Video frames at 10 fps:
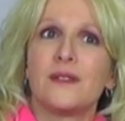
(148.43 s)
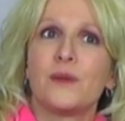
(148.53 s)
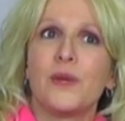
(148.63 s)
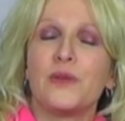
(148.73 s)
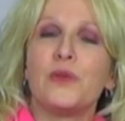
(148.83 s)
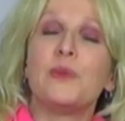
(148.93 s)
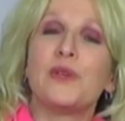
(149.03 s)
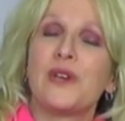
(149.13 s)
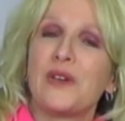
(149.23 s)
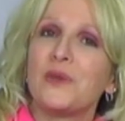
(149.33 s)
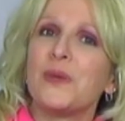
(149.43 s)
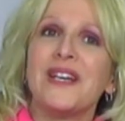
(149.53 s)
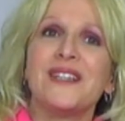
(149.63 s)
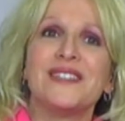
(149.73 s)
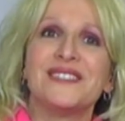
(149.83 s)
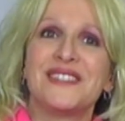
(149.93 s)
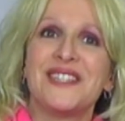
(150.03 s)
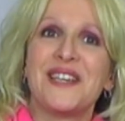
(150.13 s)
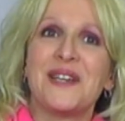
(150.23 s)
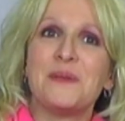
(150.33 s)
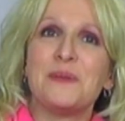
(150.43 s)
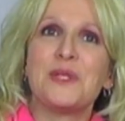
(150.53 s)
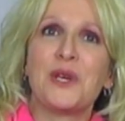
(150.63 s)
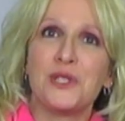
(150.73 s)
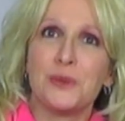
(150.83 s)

We've been around a while. It's hard